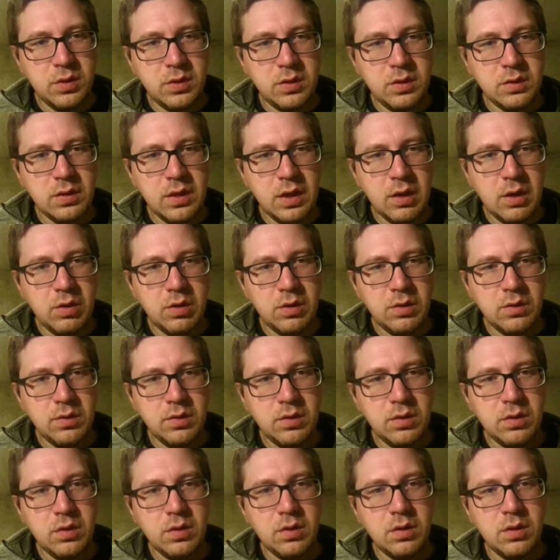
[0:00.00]
this out
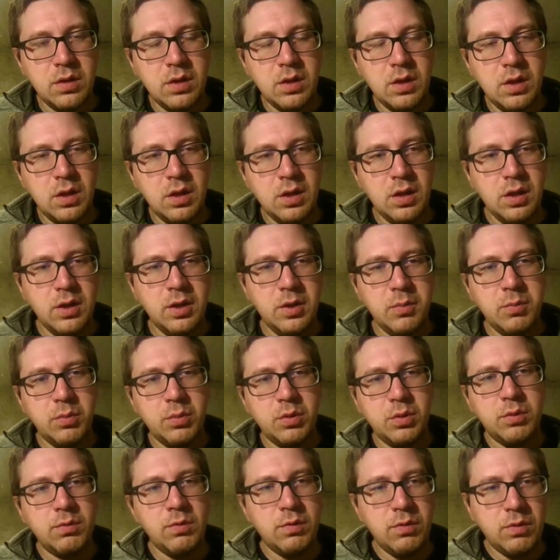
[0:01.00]
into
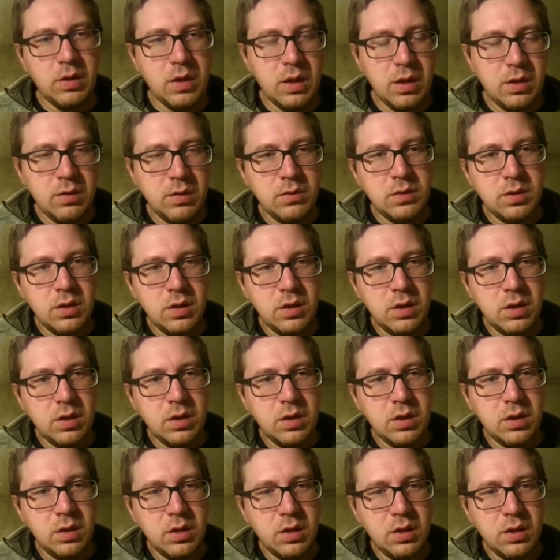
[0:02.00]
multiple values here.
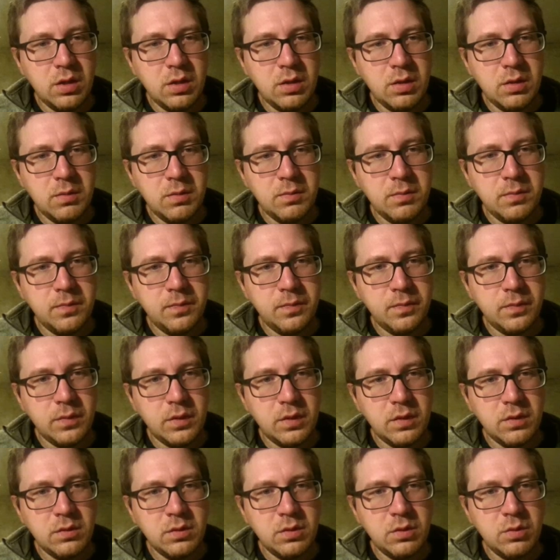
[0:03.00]

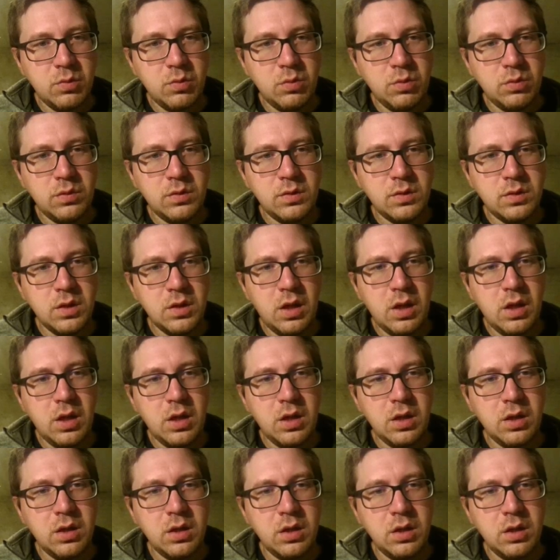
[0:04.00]
So we'll say